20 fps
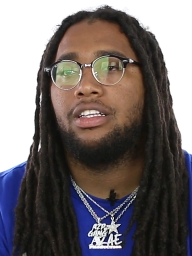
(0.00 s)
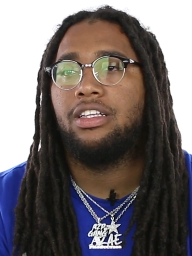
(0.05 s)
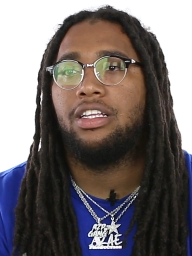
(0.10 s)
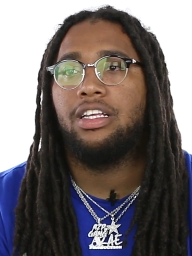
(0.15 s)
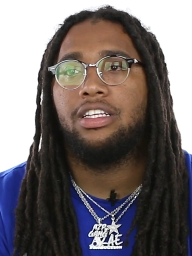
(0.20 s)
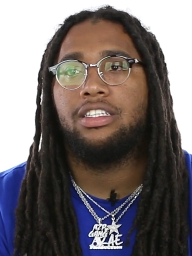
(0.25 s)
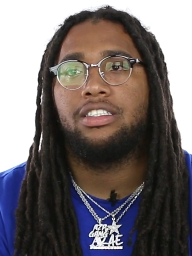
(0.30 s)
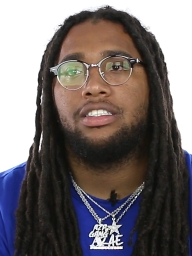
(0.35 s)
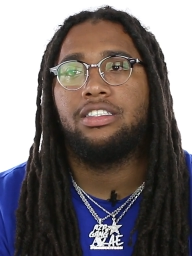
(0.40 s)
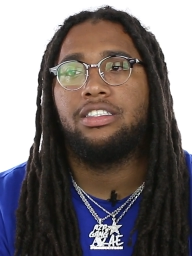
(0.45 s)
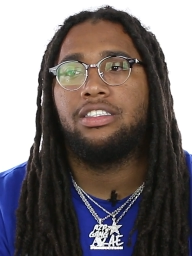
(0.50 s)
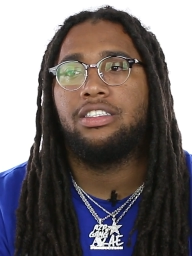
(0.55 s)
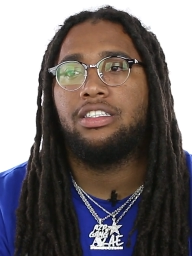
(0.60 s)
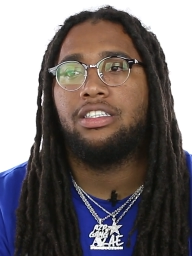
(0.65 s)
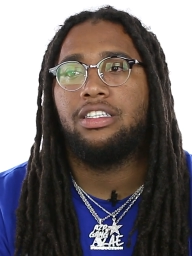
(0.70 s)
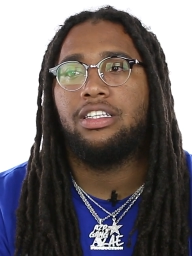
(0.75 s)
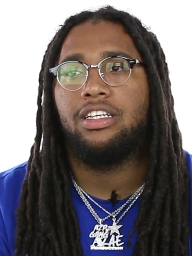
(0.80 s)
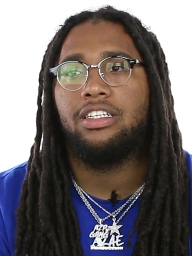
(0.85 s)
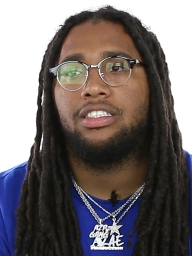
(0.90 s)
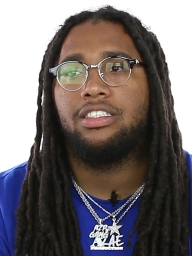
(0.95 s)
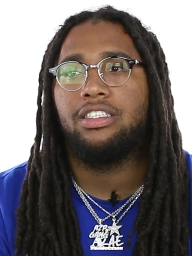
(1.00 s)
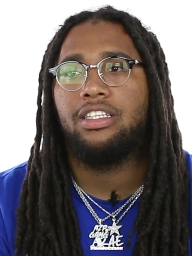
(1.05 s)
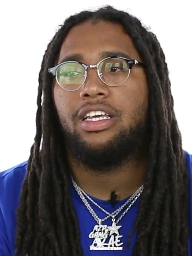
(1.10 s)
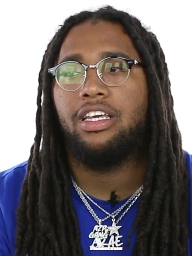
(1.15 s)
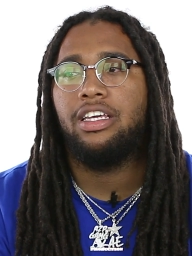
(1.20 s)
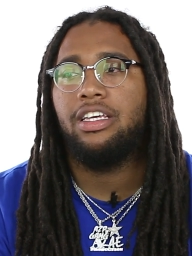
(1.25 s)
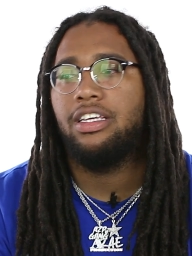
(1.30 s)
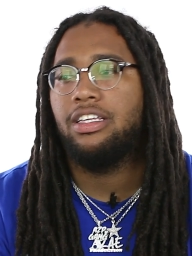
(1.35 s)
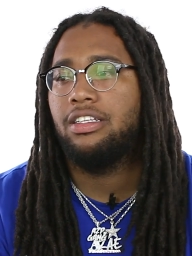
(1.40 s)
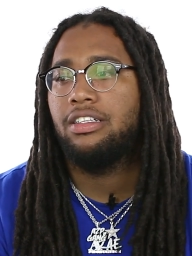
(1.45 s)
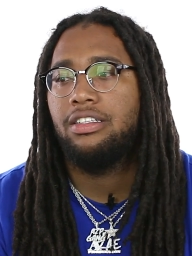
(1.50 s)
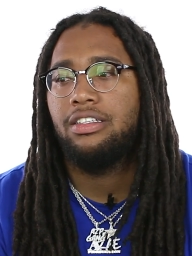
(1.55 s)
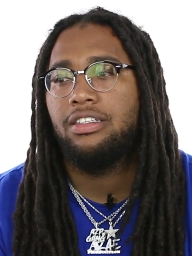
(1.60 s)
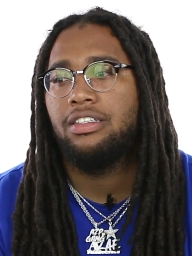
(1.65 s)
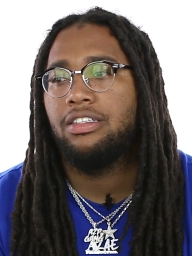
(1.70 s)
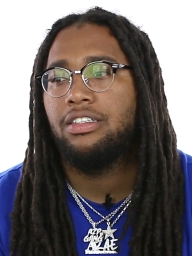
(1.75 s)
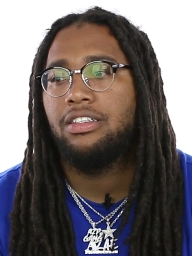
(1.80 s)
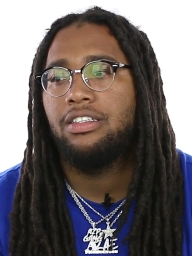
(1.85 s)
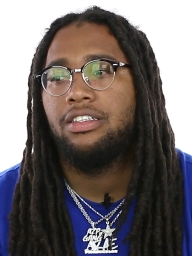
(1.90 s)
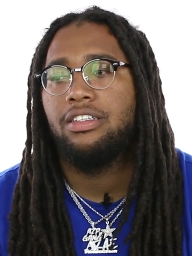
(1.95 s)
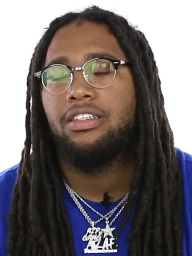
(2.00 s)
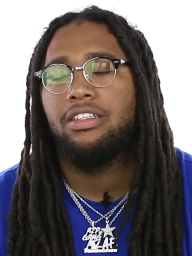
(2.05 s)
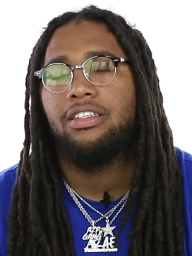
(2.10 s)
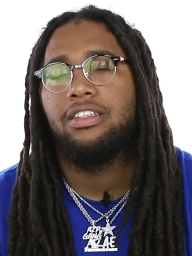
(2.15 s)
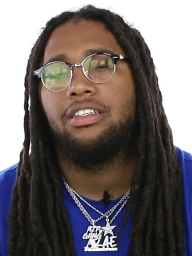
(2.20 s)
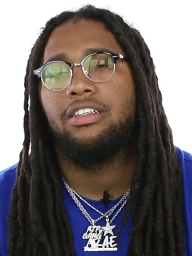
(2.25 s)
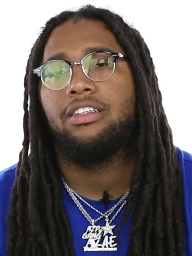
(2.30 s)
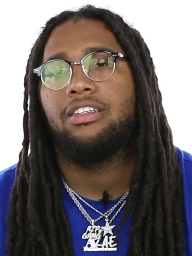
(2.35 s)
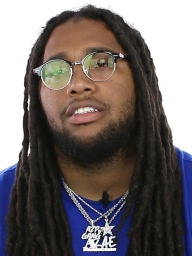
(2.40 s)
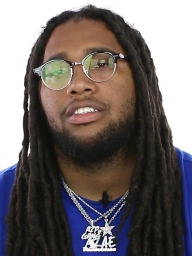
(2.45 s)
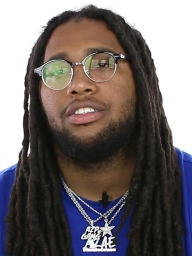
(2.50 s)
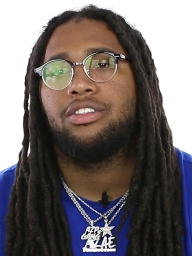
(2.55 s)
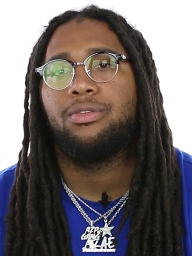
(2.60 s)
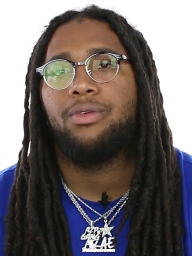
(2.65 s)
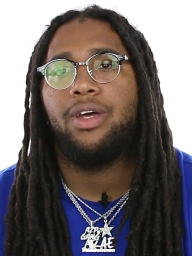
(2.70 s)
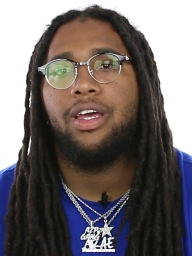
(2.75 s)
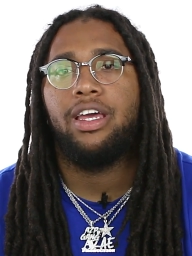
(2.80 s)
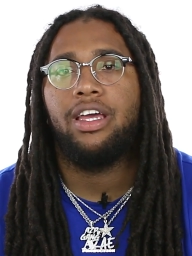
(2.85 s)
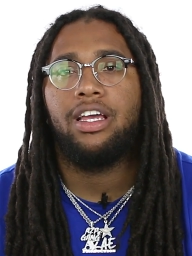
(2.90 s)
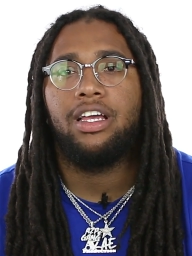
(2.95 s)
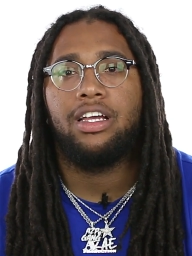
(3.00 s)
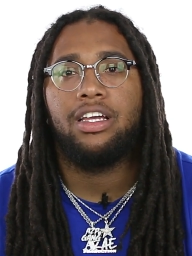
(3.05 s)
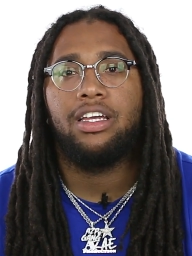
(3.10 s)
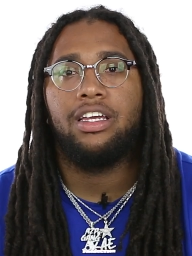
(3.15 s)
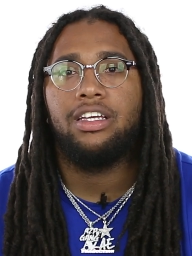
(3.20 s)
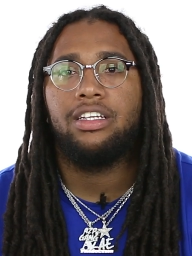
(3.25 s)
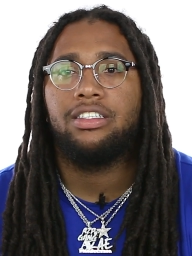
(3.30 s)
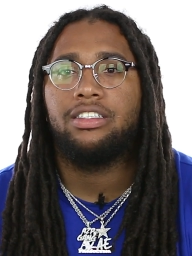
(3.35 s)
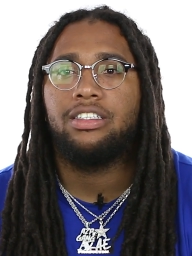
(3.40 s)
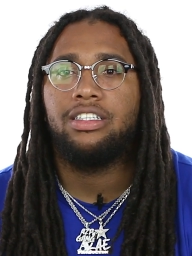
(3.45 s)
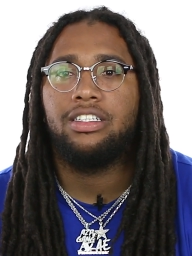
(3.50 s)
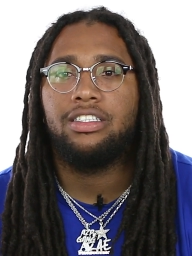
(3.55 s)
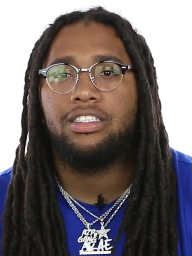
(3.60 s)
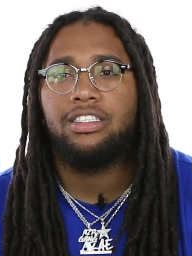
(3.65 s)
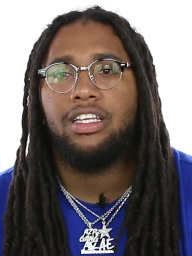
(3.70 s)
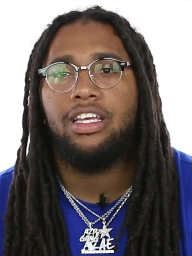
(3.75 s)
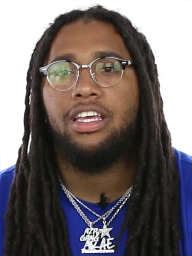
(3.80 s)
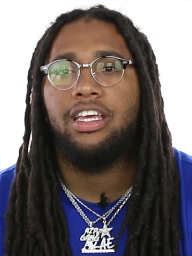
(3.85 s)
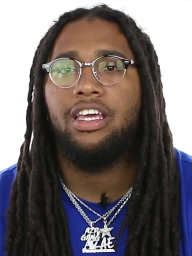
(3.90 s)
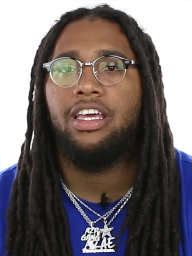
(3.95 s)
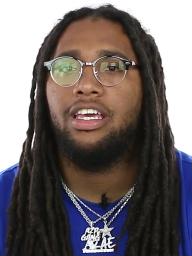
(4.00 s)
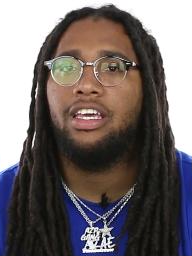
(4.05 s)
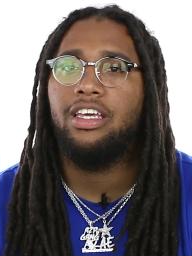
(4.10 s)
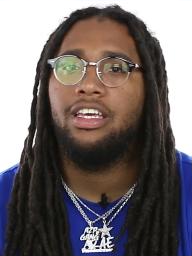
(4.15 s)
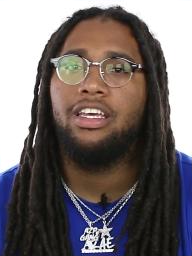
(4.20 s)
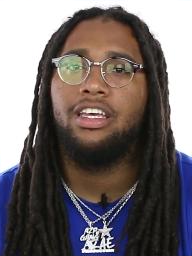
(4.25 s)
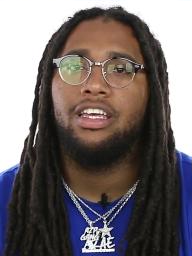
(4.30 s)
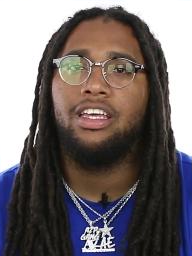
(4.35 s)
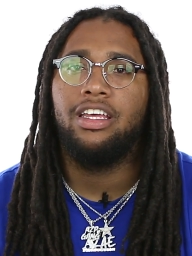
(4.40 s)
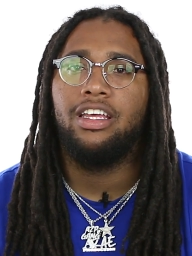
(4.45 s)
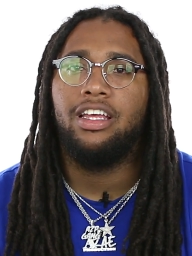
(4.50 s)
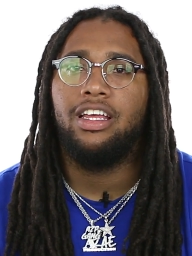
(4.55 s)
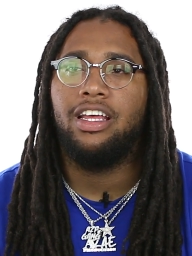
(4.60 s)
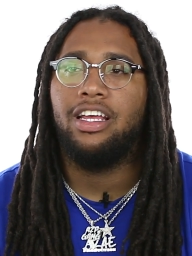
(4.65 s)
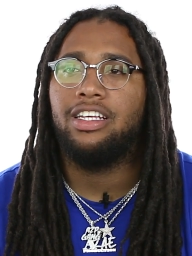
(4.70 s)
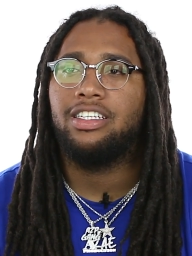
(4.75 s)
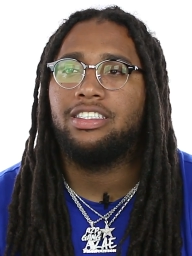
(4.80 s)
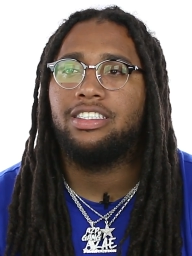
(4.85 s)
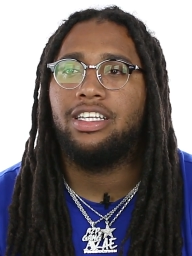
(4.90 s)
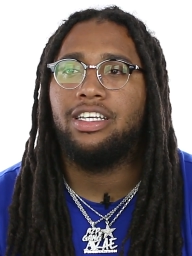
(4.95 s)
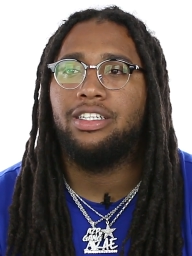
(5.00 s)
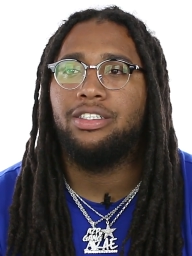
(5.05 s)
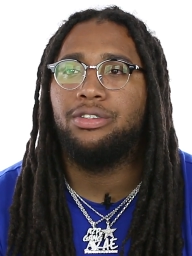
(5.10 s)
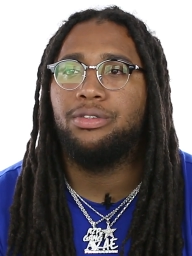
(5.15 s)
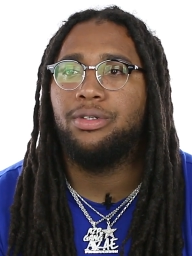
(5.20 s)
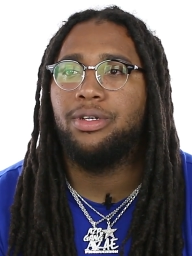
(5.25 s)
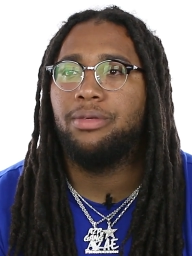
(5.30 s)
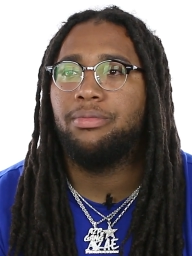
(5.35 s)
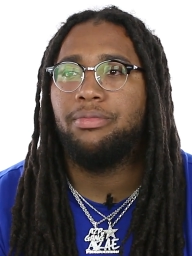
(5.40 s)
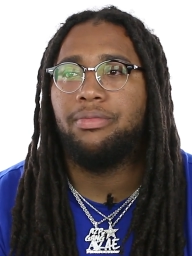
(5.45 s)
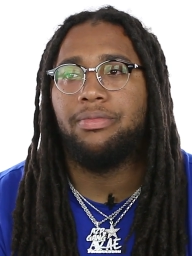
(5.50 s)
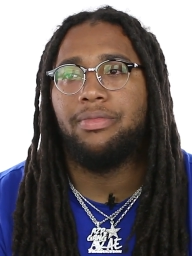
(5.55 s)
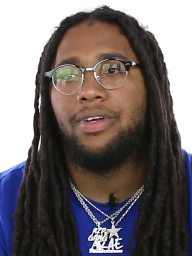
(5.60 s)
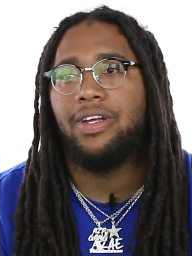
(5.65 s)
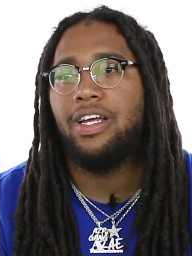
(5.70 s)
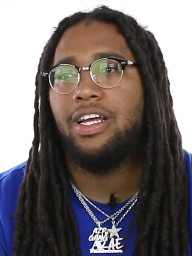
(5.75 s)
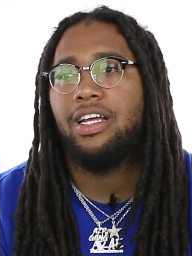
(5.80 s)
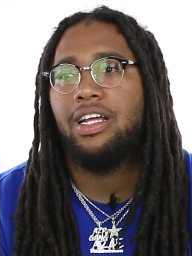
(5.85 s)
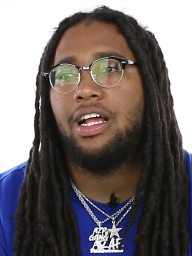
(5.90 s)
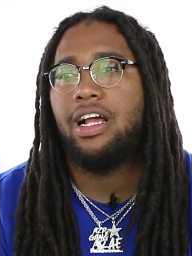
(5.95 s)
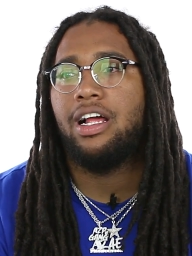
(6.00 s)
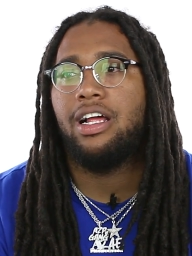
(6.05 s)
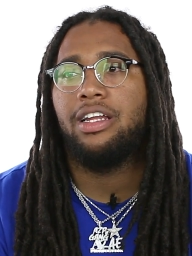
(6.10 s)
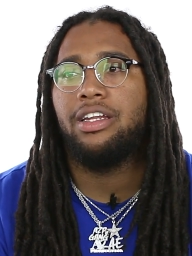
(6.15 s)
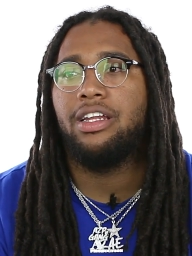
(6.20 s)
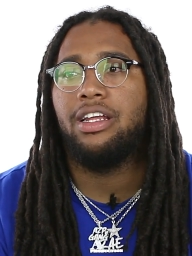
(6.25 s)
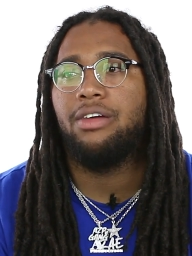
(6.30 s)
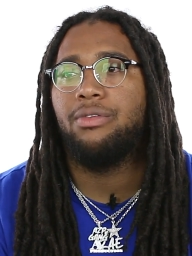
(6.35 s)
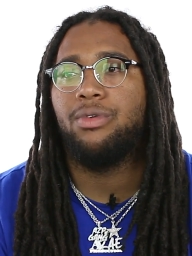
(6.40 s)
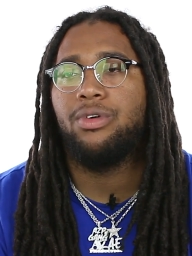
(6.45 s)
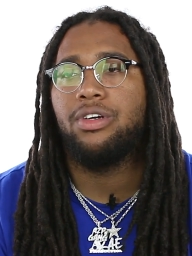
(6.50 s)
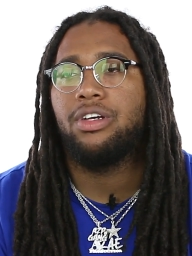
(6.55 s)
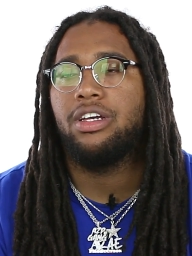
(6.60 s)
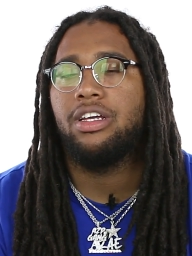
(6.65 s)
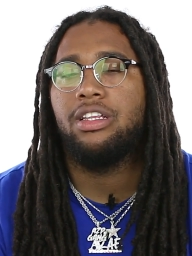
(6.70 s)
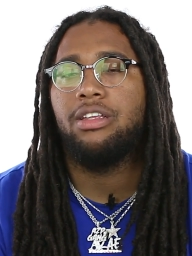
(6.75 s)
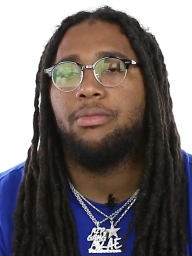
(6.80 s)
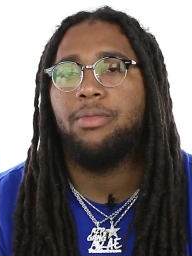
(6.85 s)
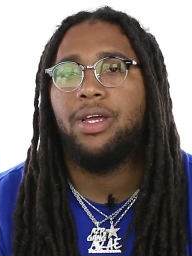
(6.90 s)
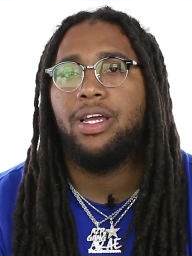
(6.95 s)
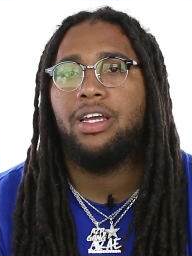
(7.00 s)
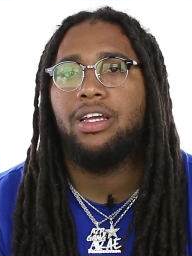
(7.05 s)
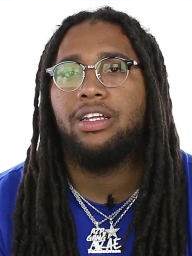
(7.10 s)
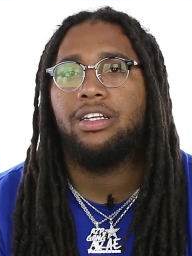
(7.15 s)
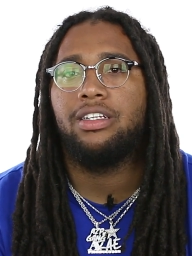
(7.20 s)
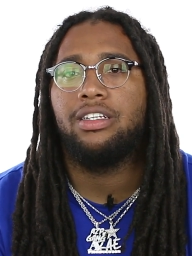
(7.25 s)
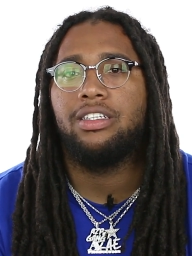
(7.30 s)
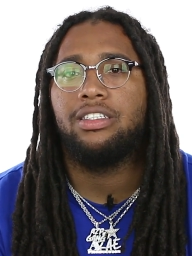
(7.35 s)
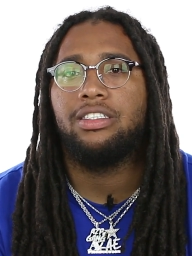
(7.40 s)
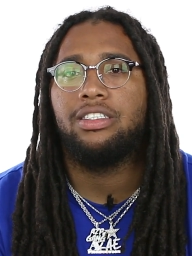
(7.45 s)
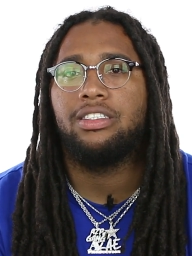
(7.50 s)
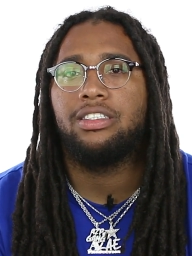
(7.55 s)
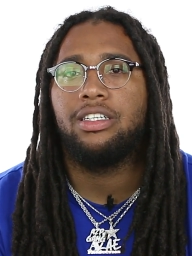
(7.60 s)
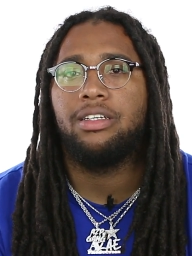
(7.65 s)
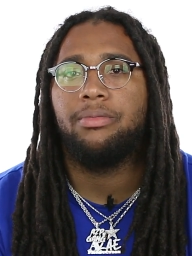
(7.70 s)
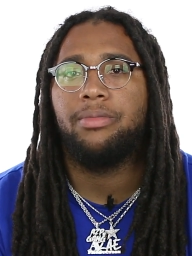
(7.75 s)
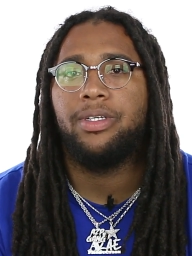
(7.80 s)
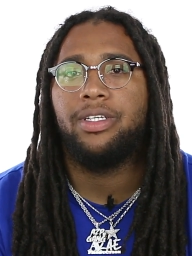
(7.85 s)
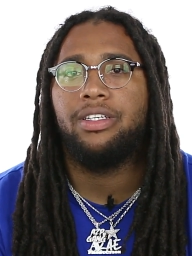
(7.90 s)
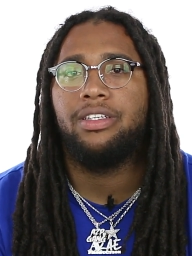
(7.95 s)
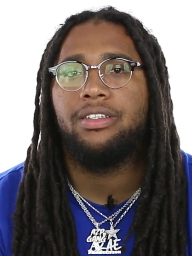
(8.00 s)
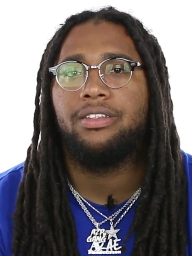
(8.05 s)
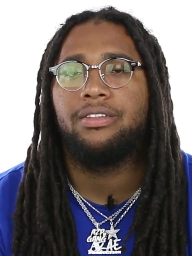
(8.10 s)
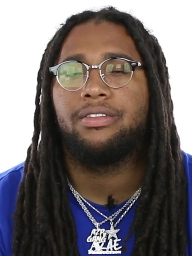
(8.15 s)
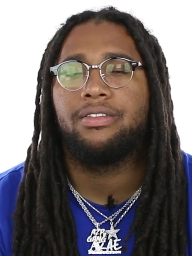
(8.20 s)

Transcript: That's that's they swag. I guess that's they that's they drip. I, I I not color mine. That just ain't me.